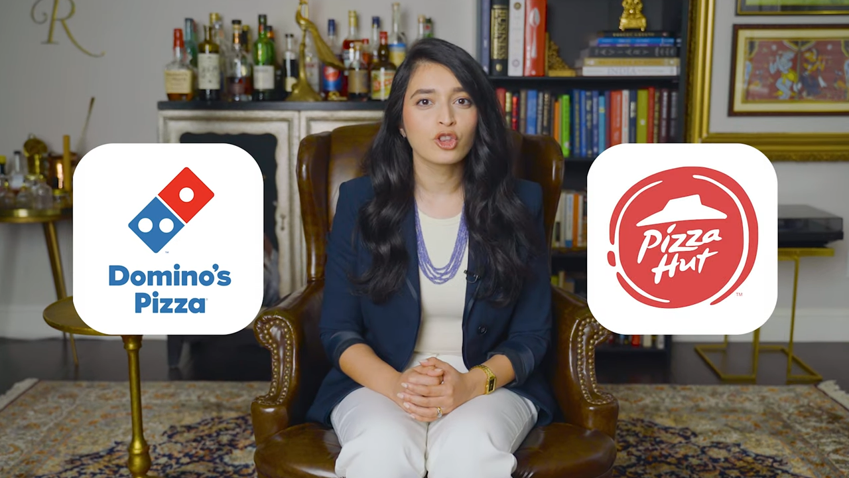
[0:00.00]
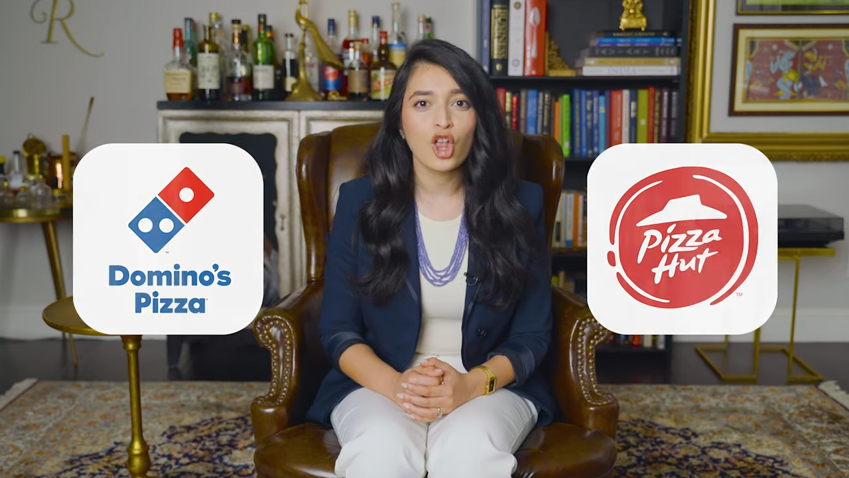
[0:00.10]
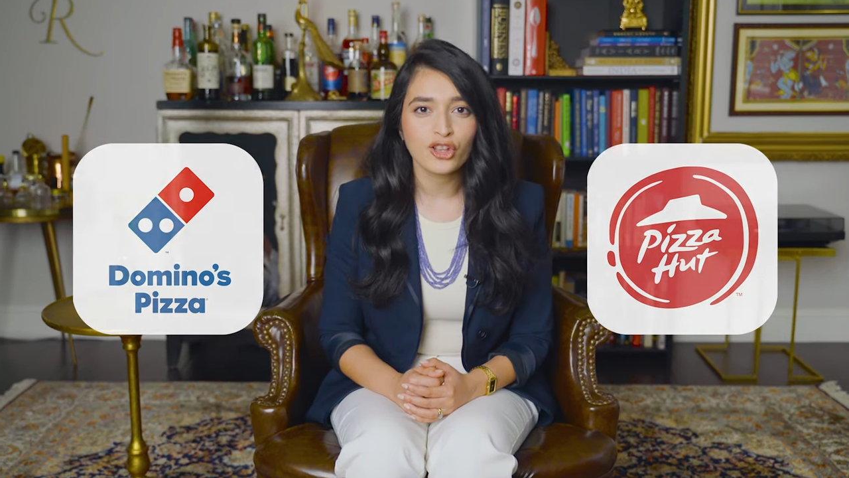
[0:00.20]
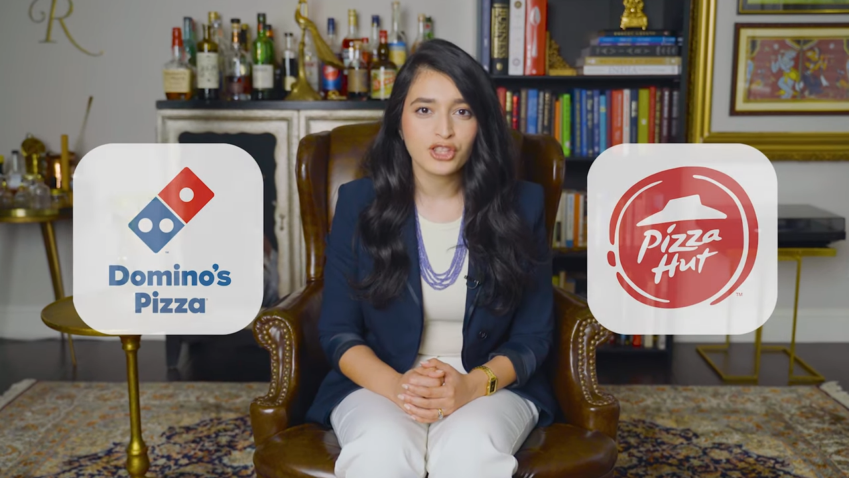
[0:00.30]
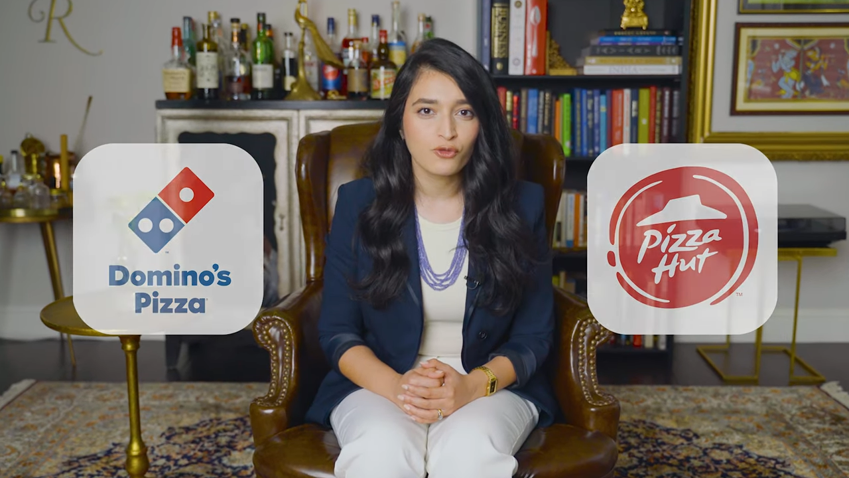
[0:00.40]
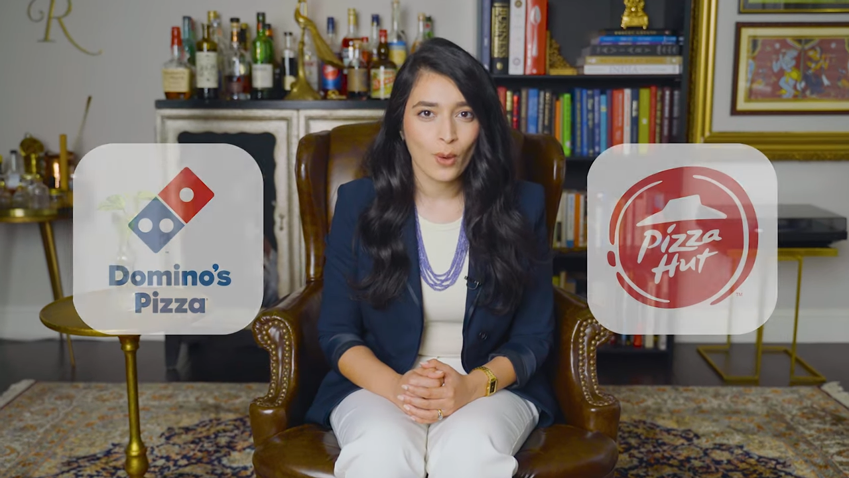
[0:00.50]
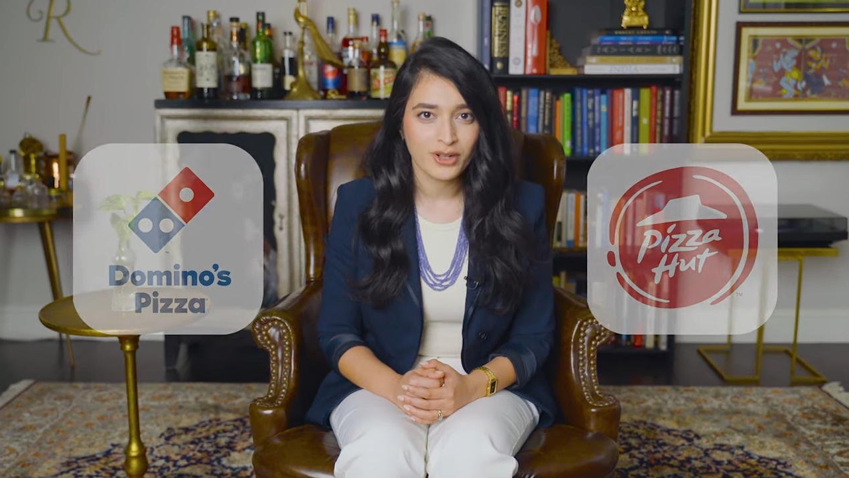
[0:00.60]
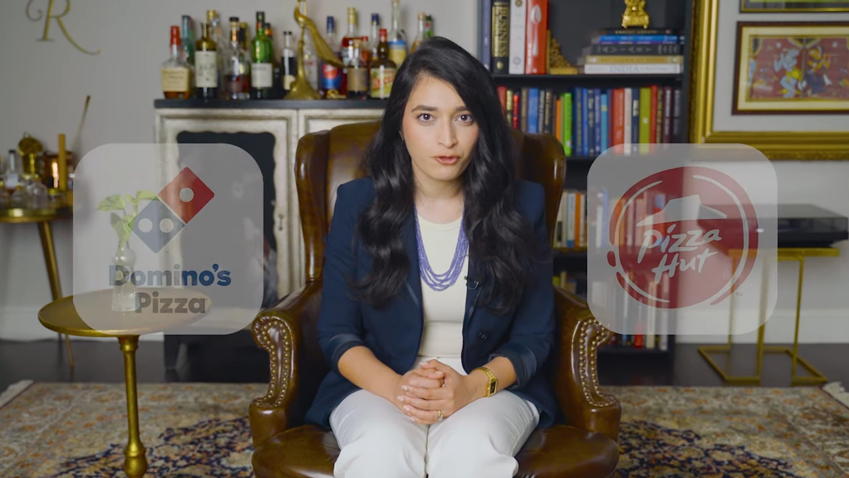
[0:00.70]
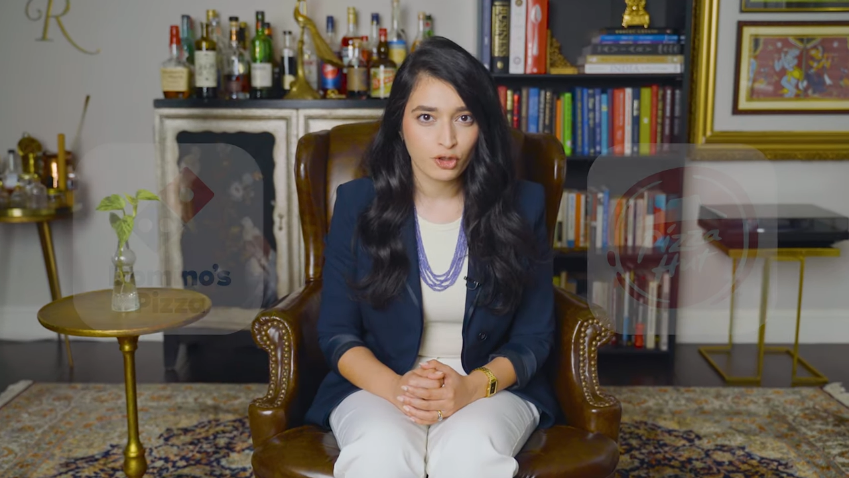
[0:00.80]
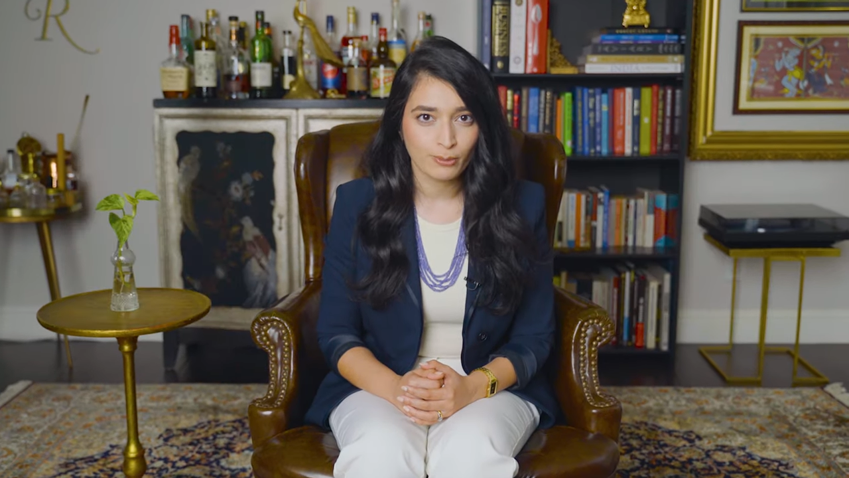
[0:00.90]
lots of
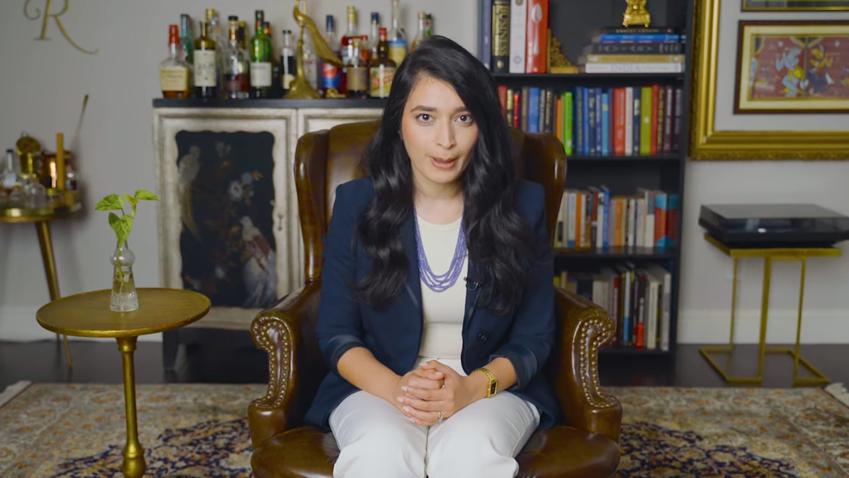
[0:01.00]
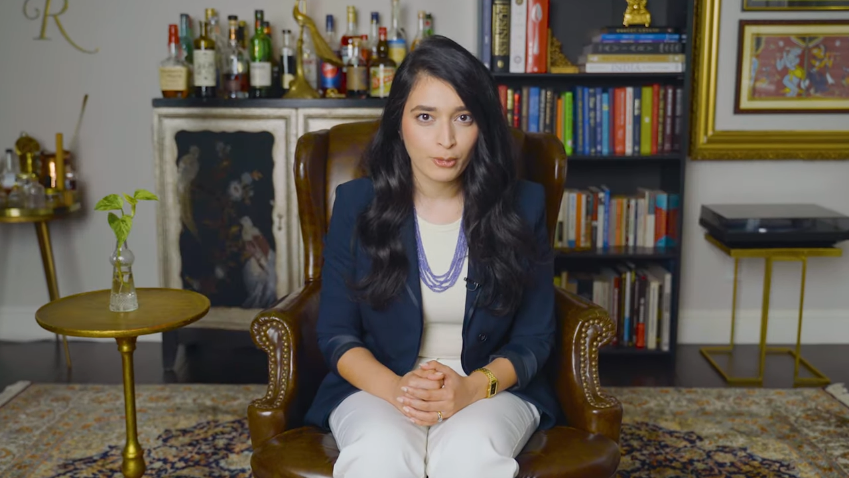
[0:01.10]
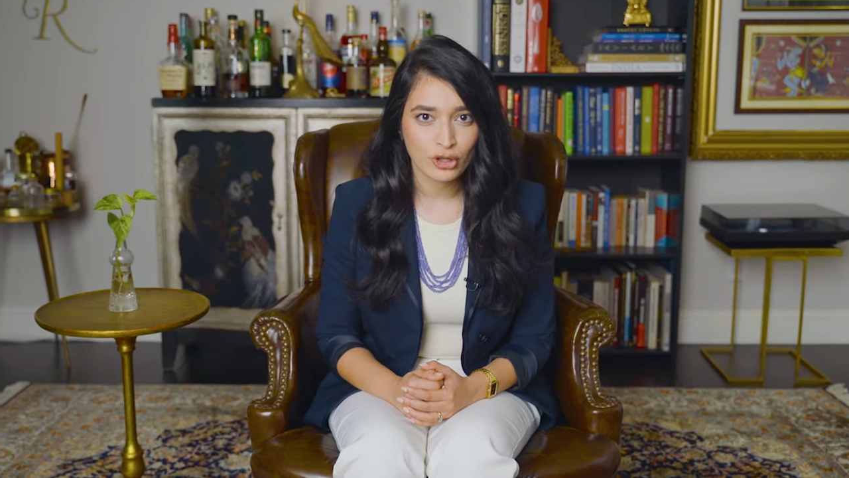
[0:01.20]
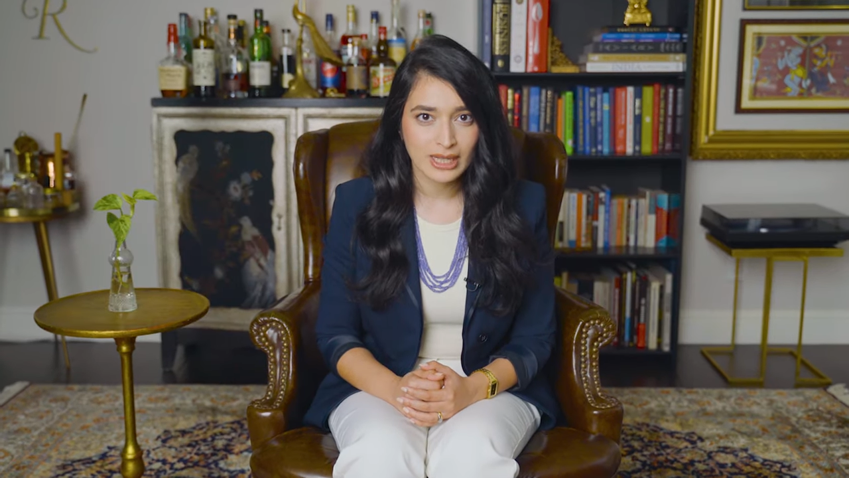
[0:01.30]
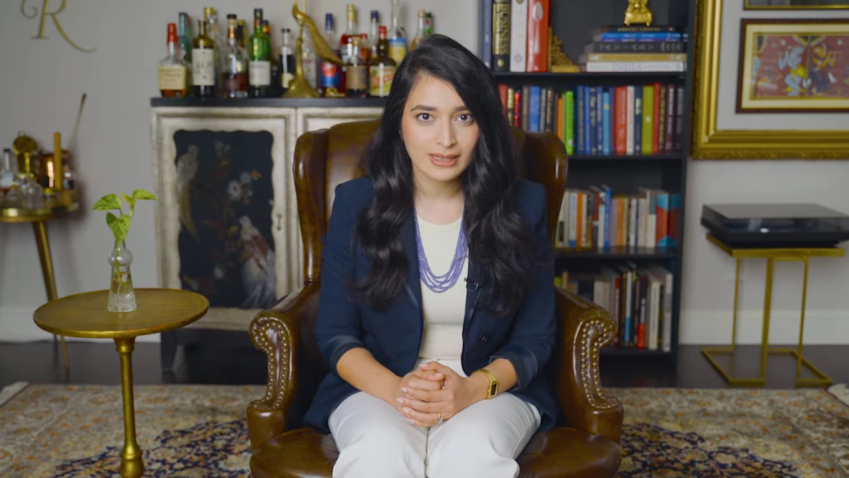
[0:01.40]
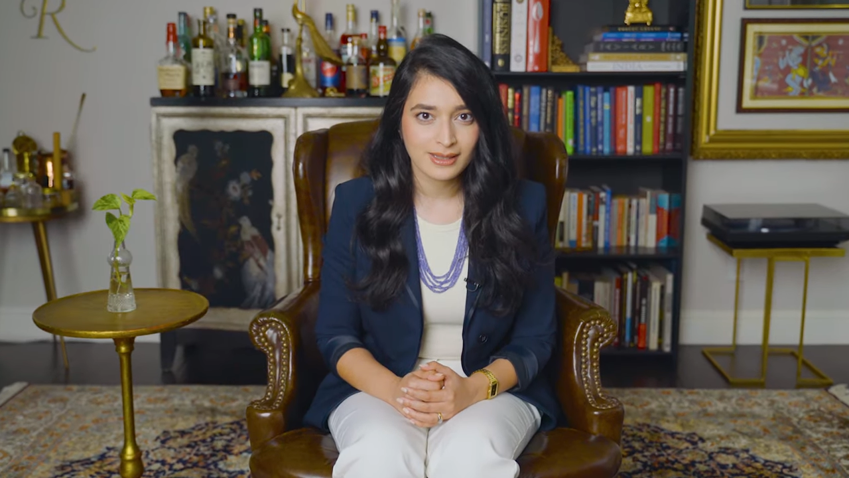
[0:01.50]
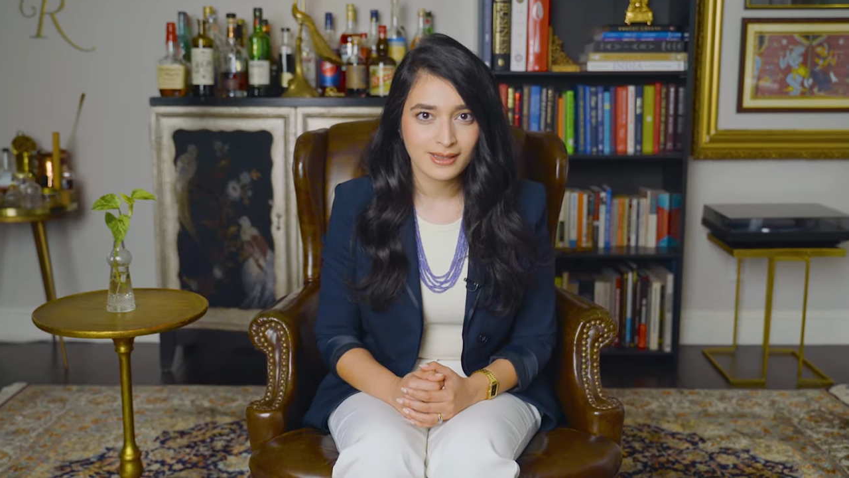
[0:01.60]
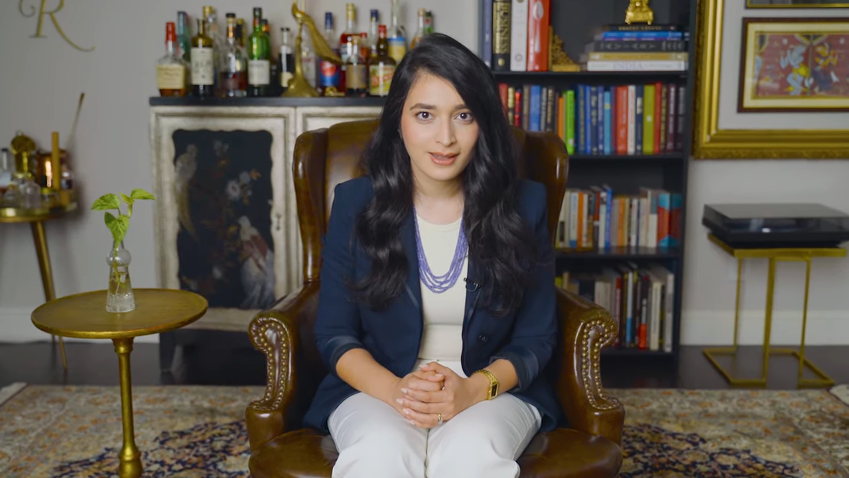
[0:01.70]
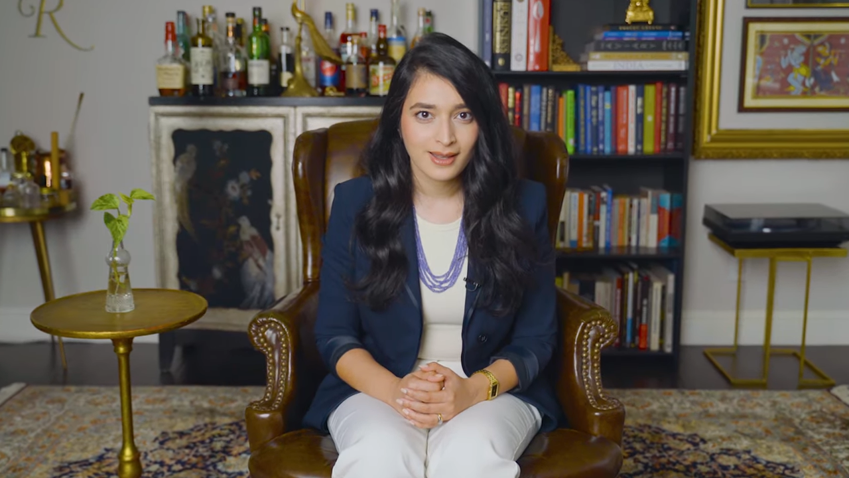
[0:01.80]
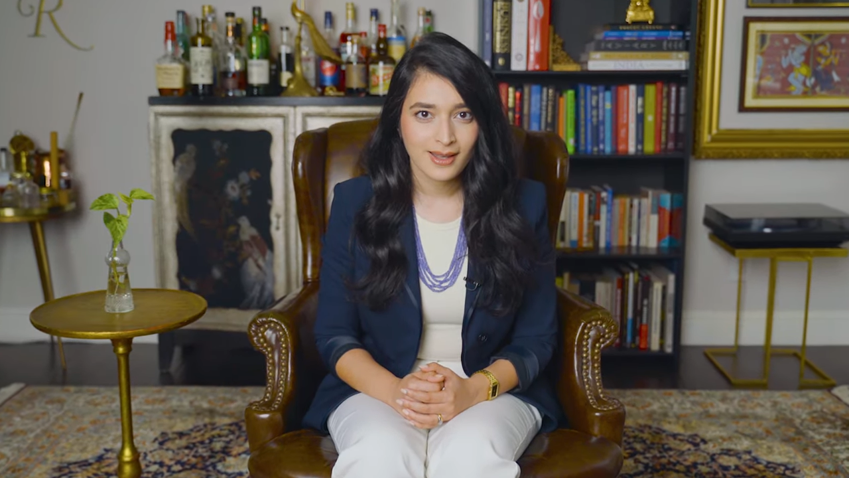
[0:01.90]
wonderful memories.